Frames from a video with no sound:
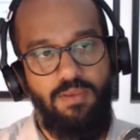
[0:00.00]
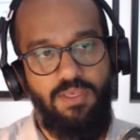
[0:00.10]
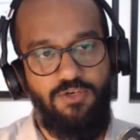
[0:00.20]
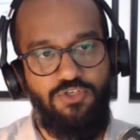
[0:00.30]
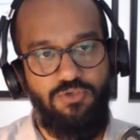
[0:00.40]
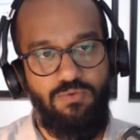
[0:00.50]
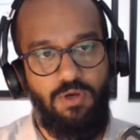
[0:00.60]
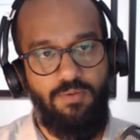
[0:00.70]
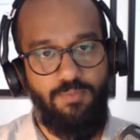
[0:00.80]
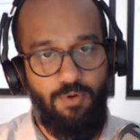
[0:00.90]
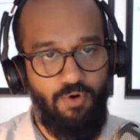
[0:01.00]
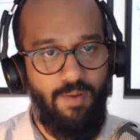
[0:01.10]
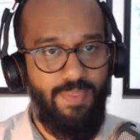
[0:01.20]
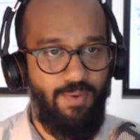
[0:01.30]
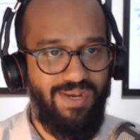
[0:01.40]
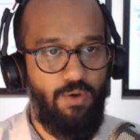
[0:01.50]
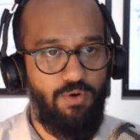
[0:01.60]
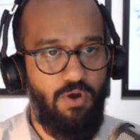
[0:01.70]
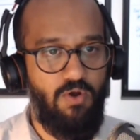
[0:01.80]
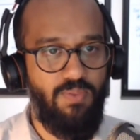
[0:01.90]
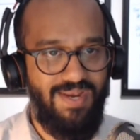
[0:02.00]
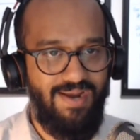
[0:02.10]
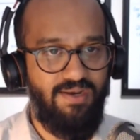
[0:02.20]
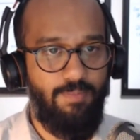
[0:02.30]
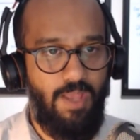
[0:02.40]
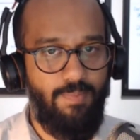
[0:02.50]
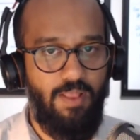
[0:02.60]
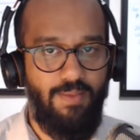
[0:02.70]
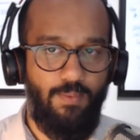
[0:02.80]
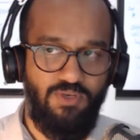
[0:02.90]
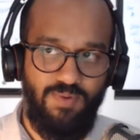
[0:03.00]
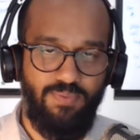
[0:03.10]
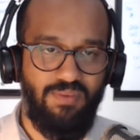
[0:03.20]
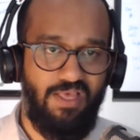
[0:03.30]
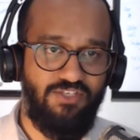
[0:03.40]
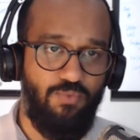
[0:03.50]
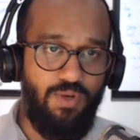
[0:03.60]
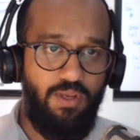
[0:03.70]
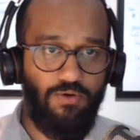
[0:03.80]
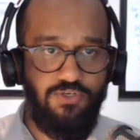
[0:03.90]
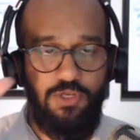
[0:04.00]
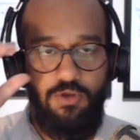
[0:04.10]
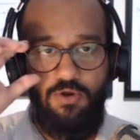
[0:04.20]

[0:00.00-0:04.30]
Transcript: into the program that we now call the 90-day pipeline that we spent the last 3 years